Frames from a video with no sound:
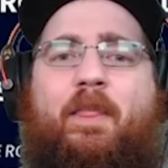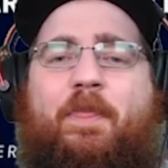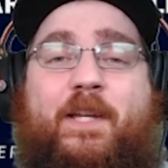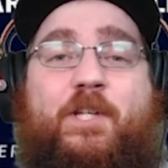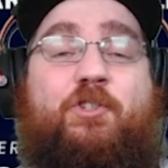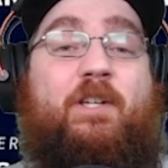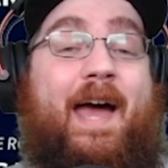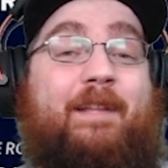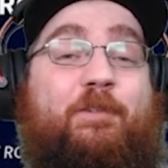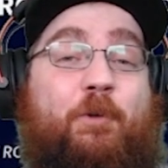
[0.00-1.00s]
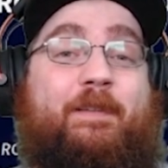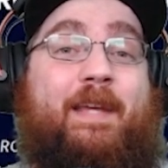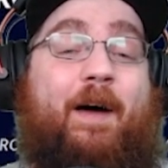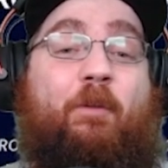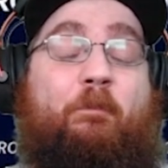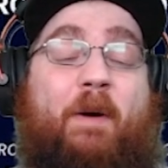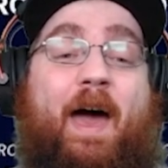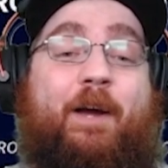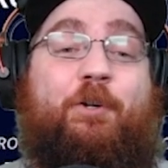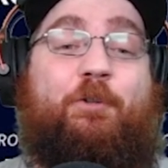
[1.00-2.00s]
The Jets took down the
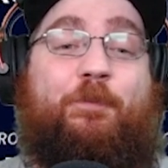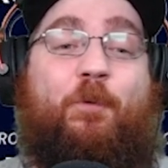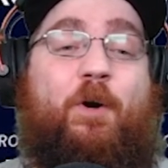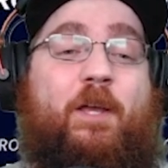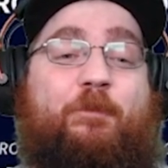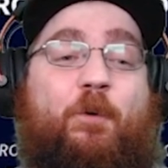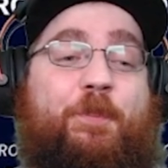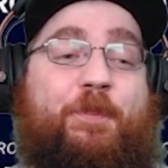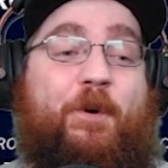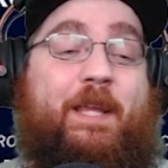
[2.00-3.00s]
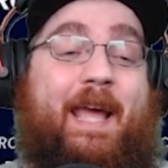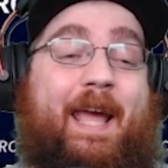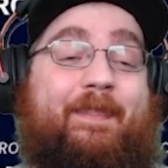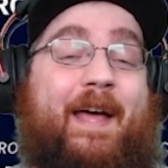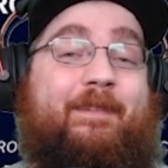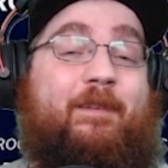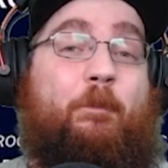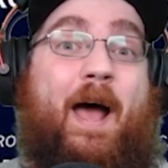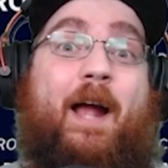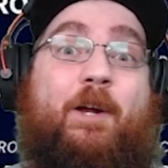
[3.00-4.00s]
Packers forty-four thirty-eight, and that's the
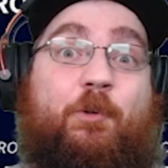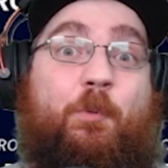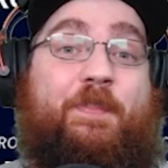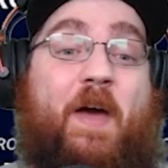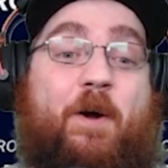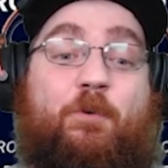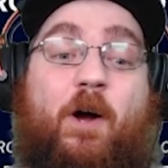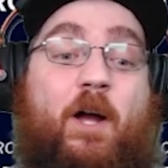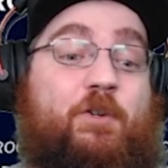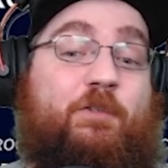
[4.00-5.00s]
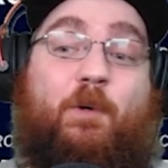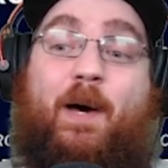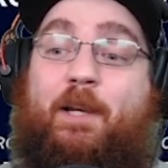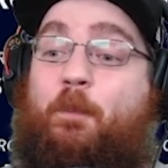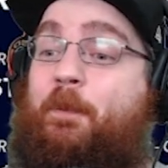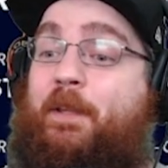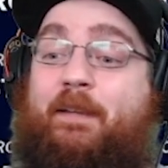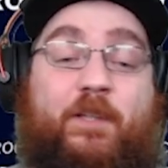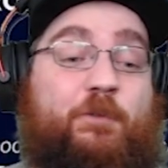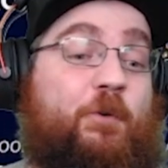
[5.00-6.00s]
Packers with Aaron Rodgers, so I don't
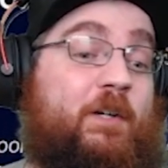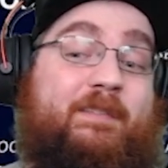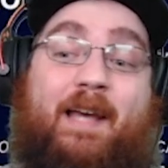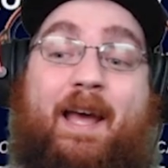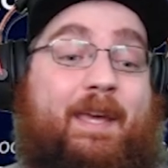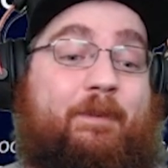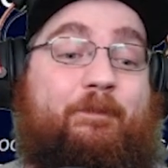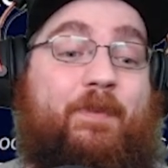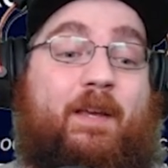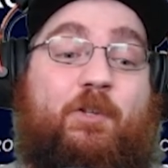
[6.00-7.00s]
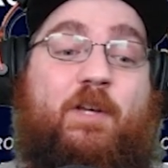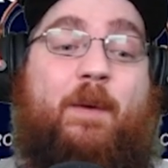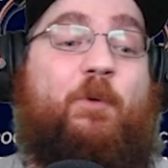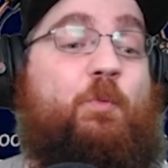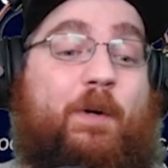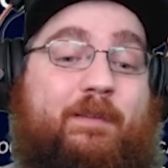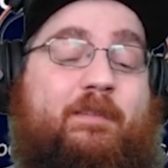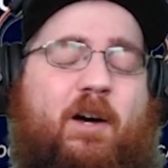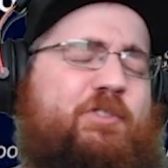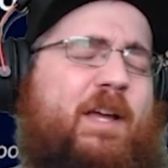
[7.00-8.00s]
believe this for a second. Jameis
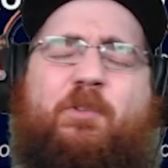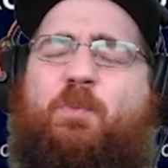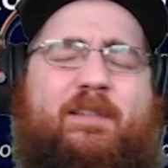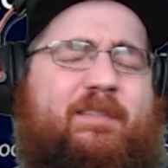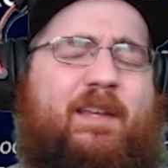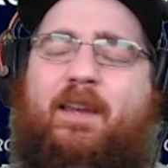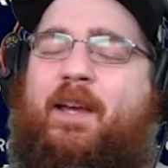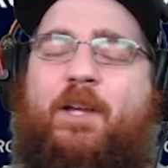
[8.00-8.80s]
Winston, oh, Jameis Winston.